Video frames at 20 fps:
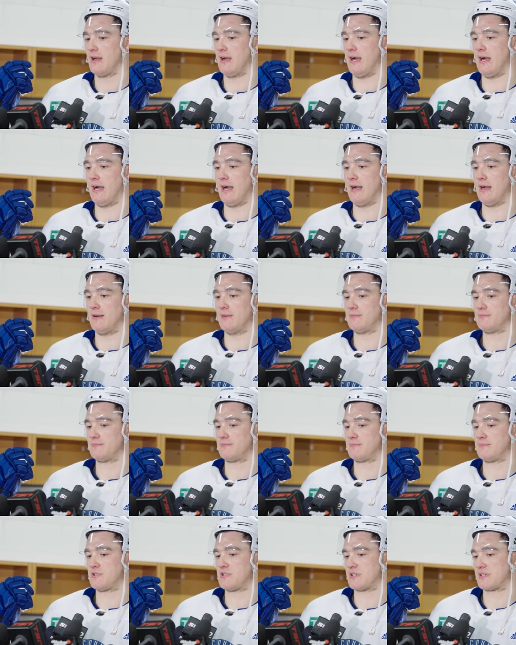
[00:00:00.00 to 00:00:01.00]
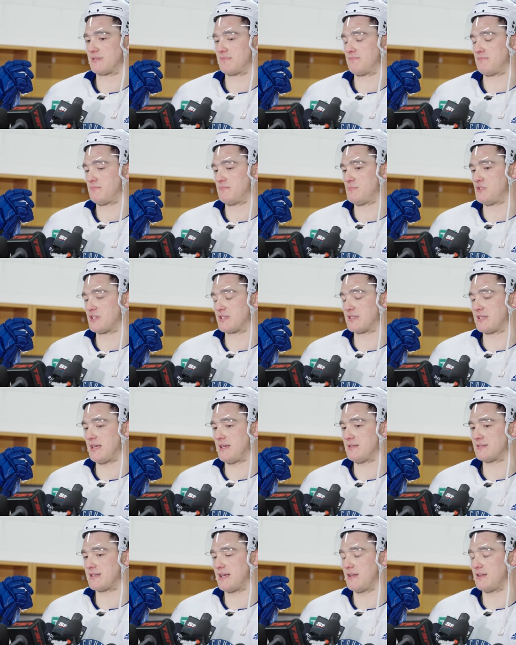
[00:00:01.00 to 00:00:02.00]
Um, just just stay
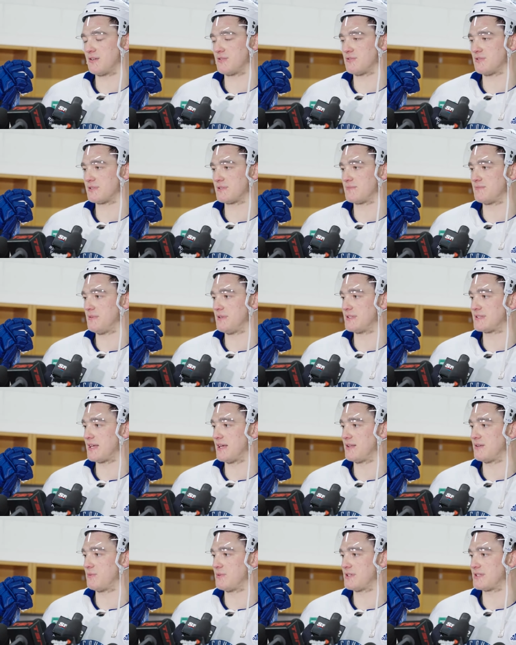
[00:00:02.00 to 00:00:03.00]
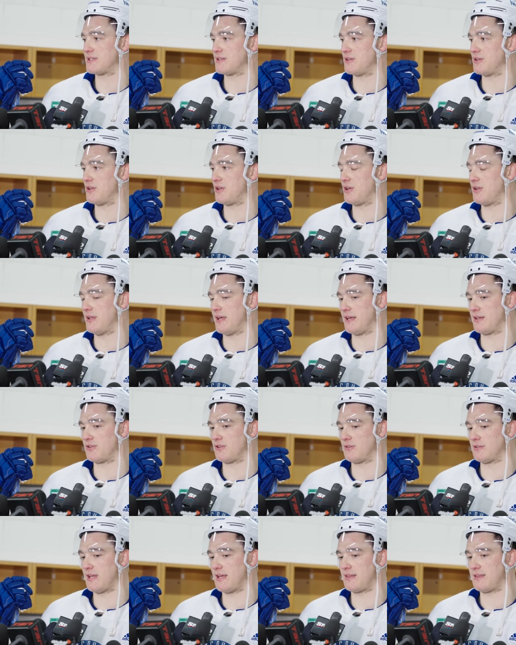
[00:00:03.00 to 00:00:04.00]
inside the rules, inside the whistle. You know, like
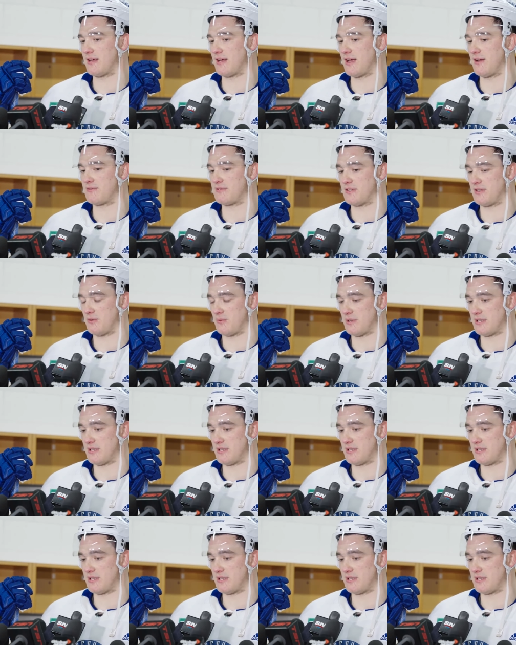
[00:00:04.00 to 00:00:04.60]
don't nothing after the